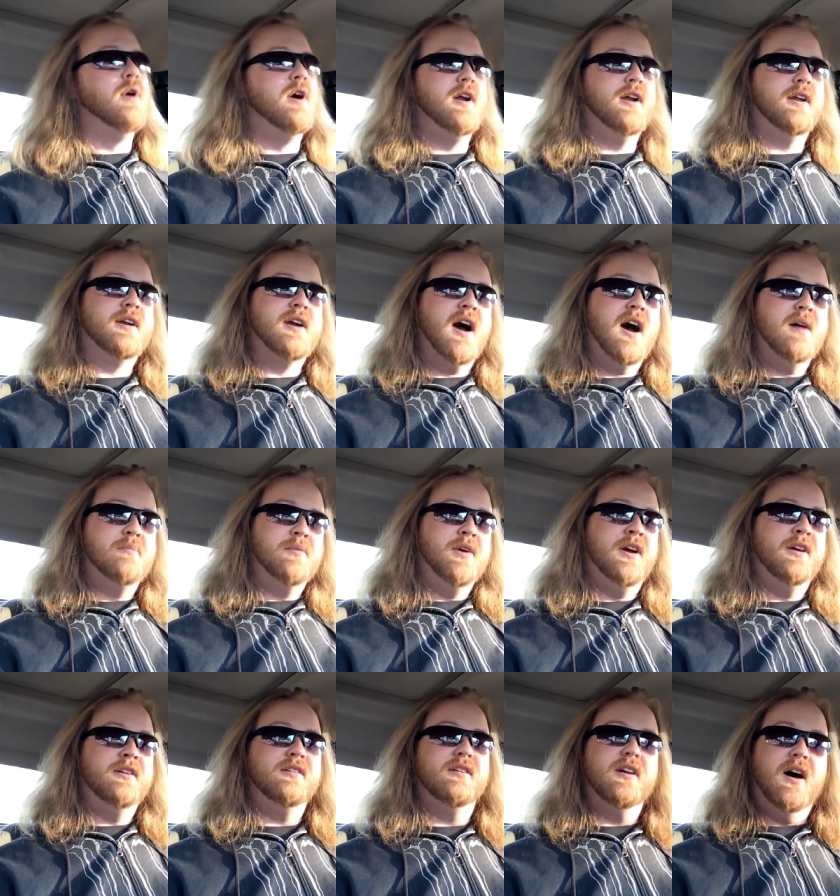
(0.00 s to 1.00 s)
want to
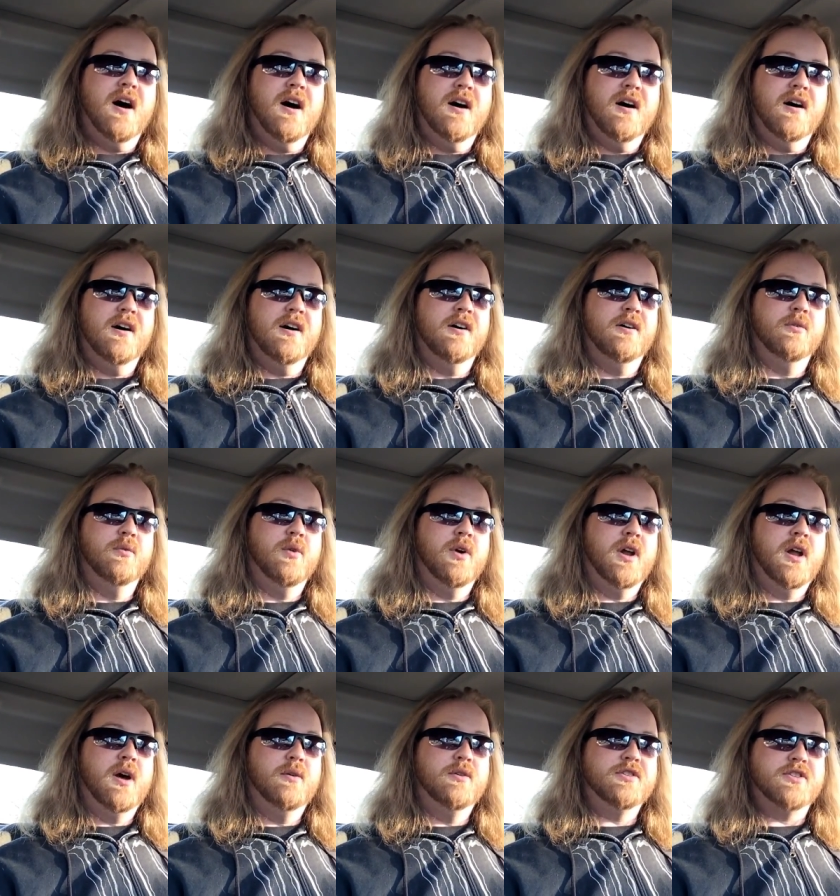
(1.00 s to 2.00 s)
comment on
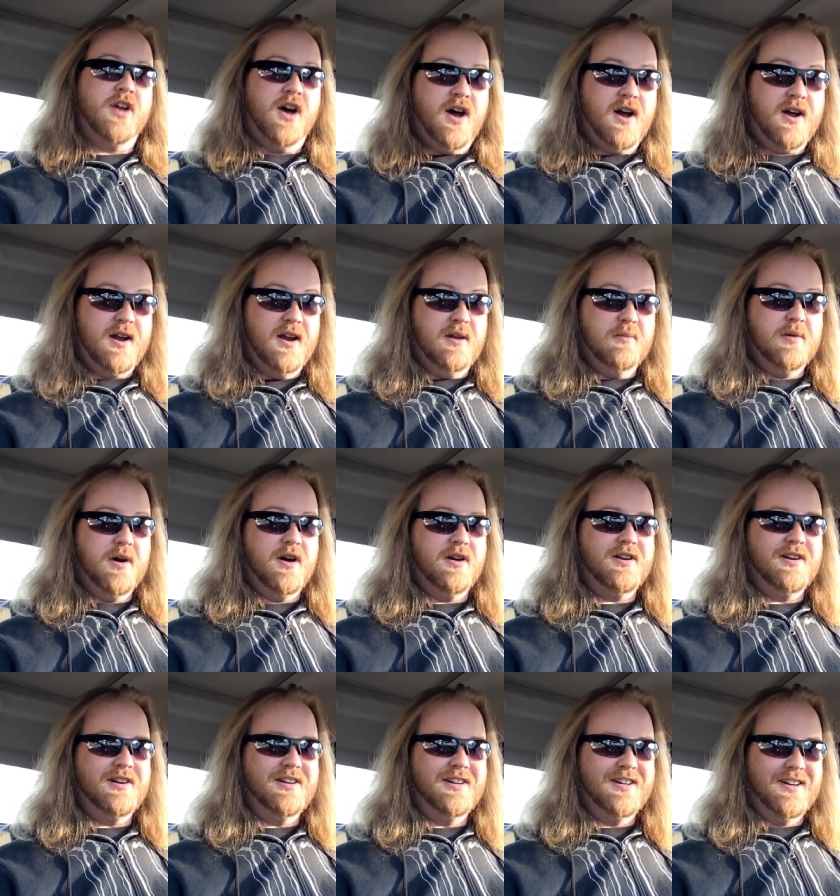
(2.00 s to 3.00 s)
what I was talking about
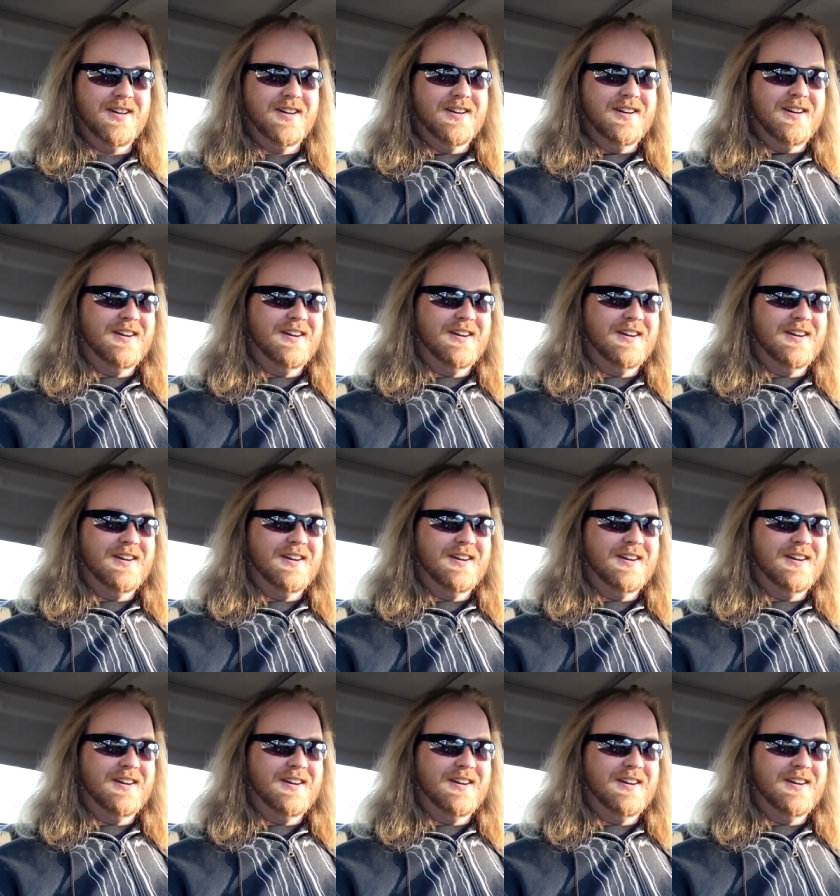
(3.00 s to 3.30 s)
here,